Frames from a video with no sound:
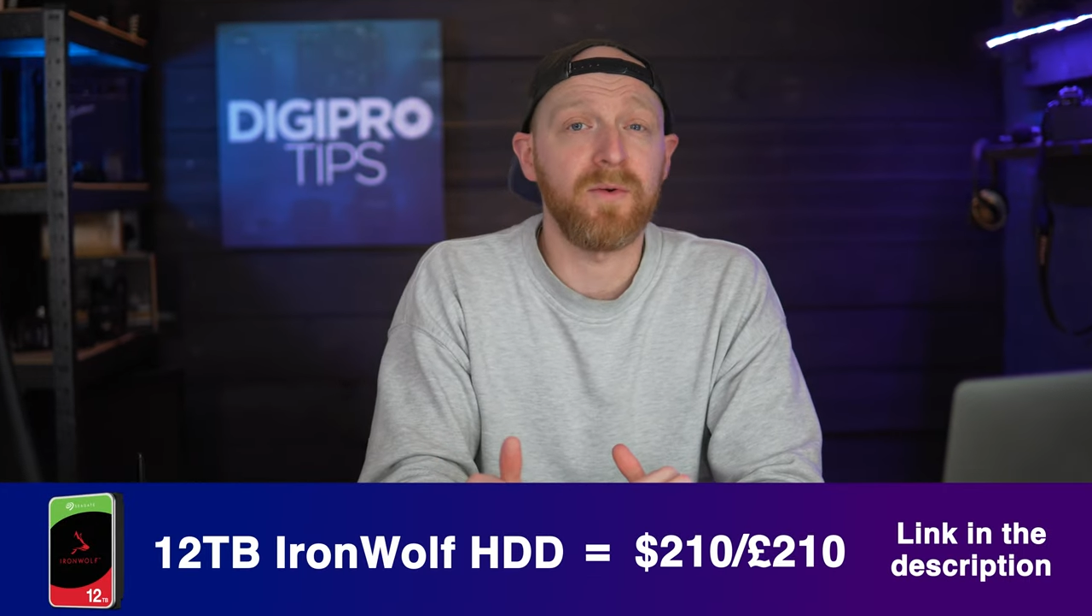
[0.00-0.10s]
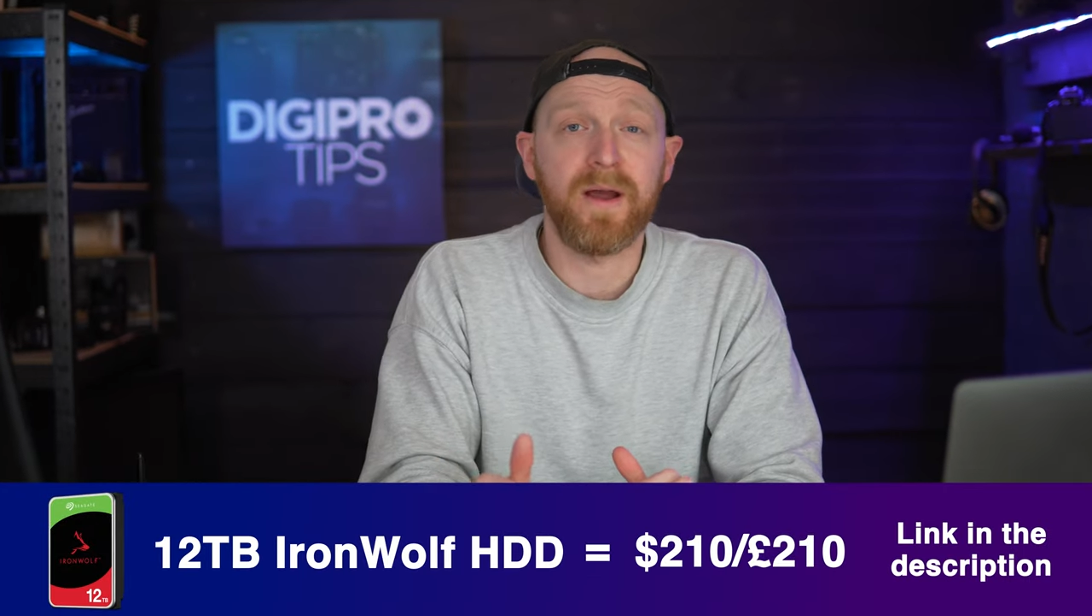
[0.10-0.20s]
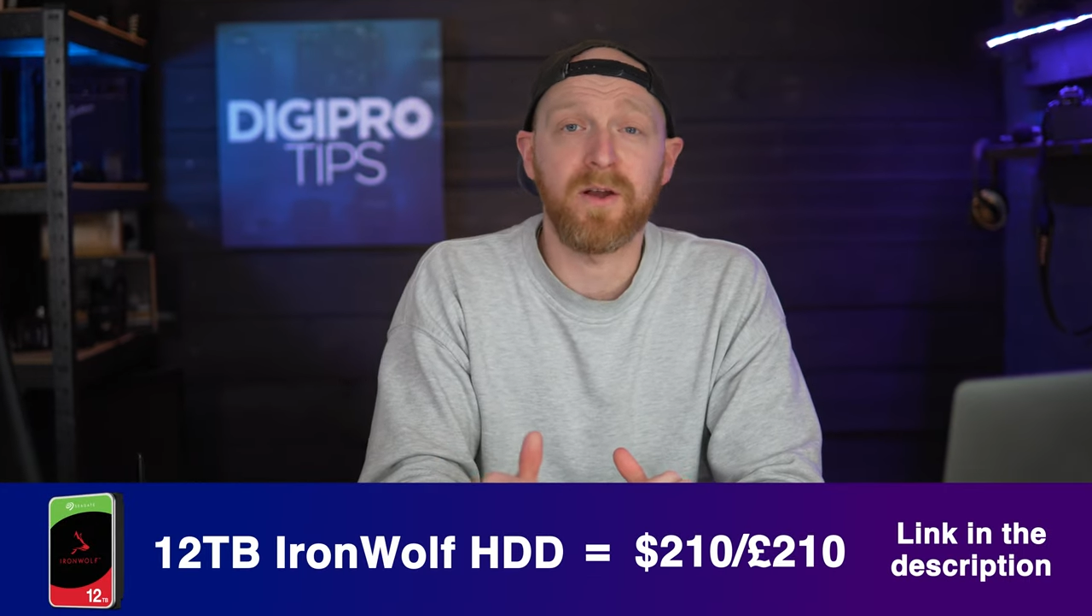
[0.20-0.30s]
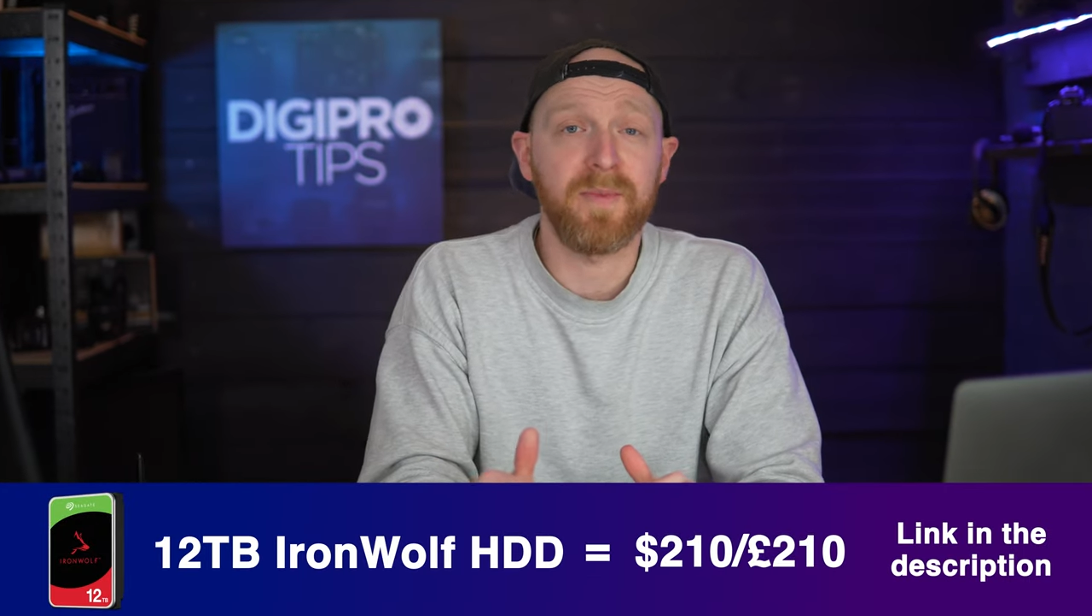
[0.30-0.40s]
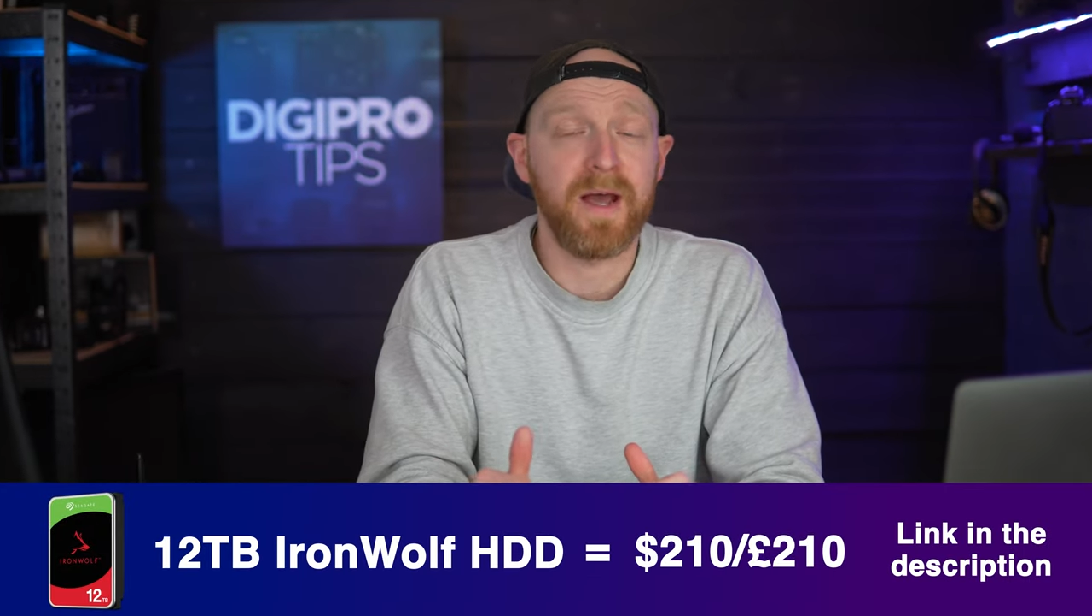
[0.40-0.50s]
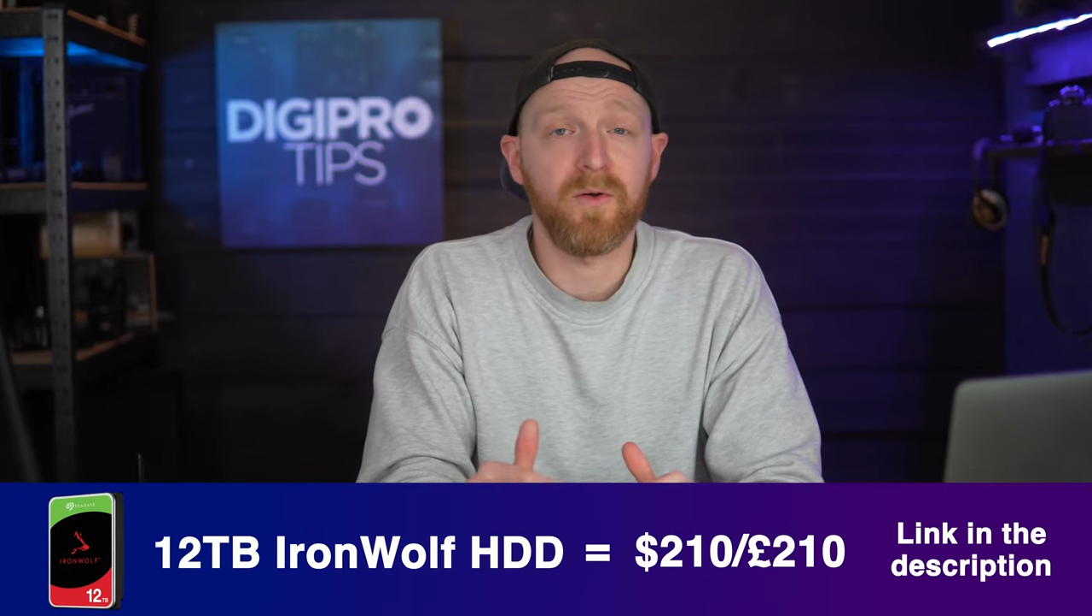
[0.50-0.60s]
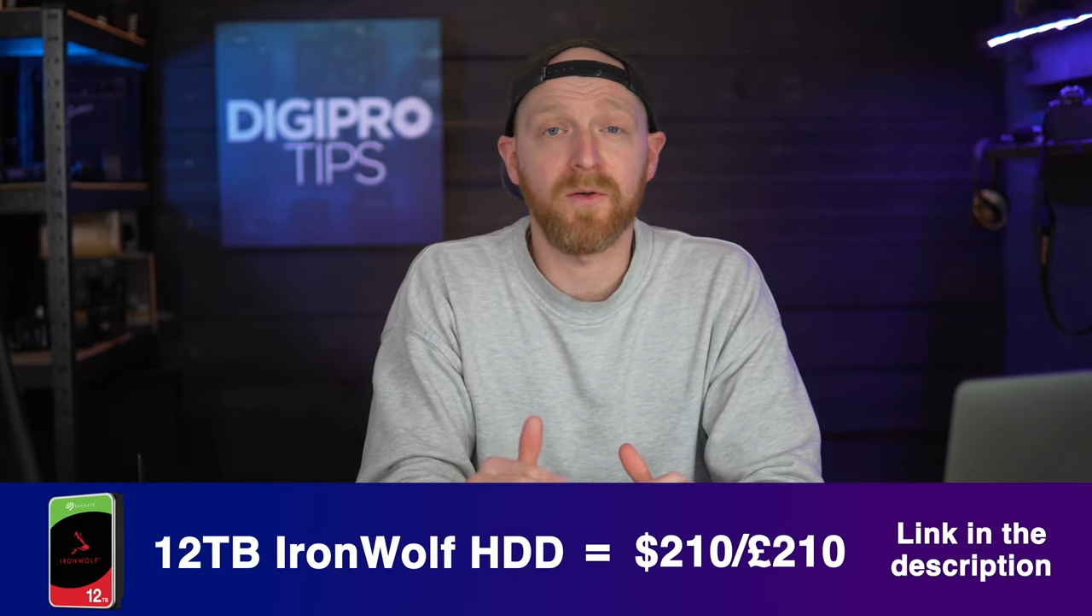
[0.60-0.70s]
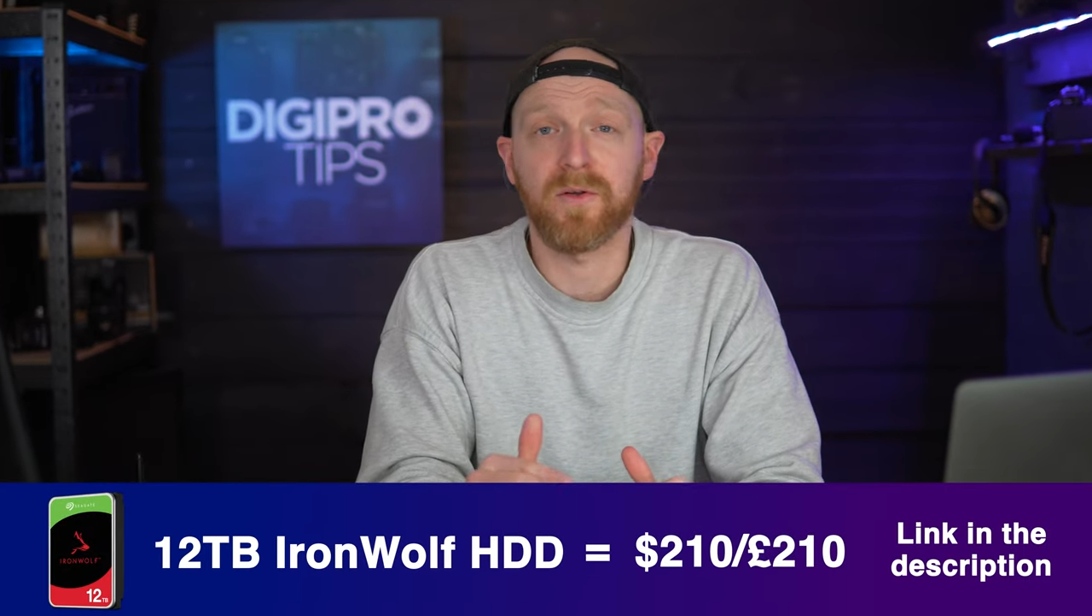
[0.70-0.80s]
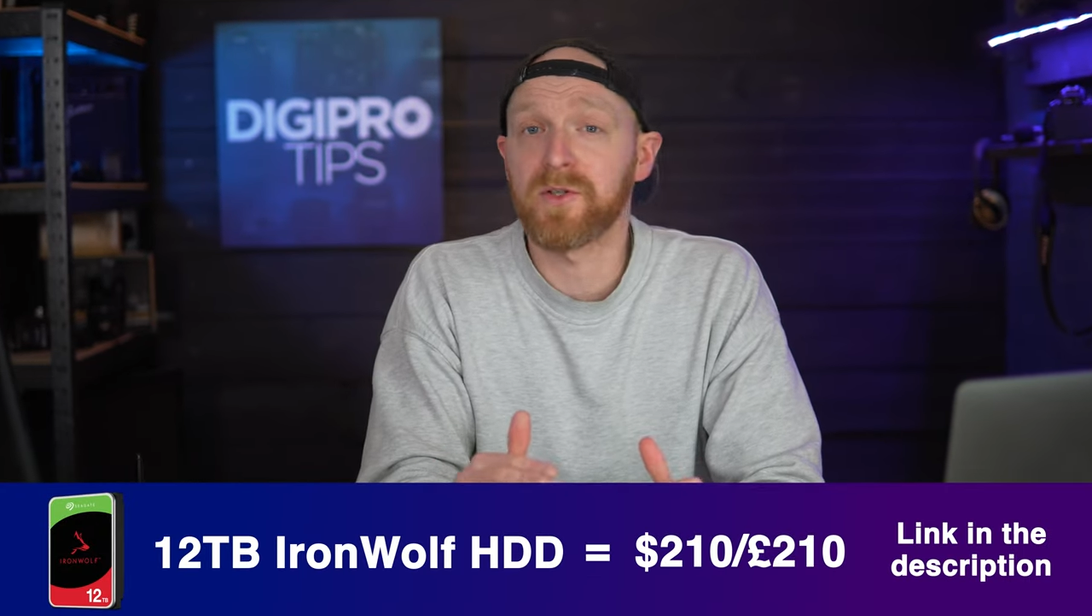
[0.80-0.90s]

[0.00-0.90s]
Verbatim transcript: around about